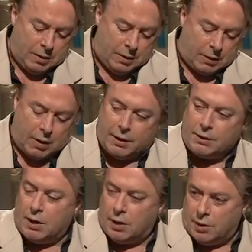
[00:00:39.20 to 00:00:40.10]

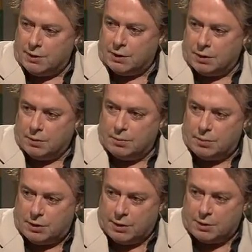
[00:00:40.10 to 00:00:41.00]
theocratic terrorist and a
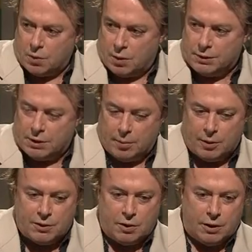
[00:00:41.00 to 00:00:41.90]
death squad attempt
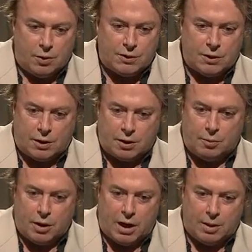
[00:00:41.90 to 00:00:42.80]
and so on, they all started
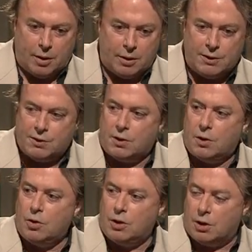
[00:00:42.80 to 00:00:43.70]
complaining about his
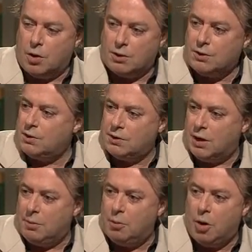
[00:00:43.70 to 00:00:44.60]
security costs
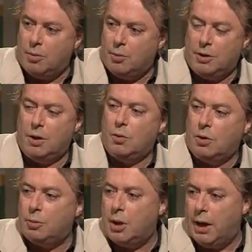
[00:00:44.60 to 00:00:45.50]
10 bob that we don't
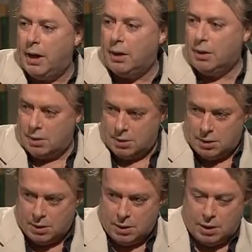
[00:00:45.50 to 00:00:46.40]
want to pay.
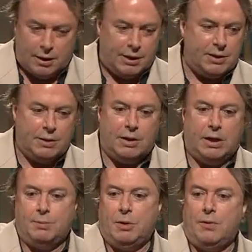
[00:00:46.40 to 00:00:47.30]
And
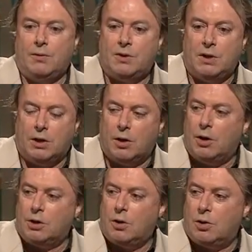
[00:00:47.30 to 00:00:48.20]
he's been seen
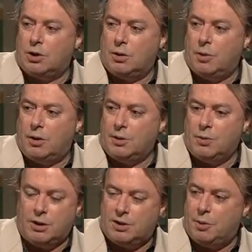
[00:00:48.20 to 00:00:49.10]
going to cocktail parties
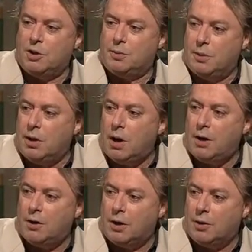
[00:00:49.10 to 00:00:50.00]
when he's supposed to be in
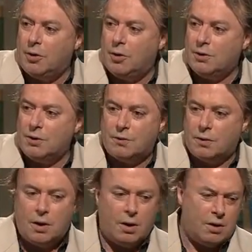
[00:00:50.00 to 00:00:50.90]
hiding, you know, as if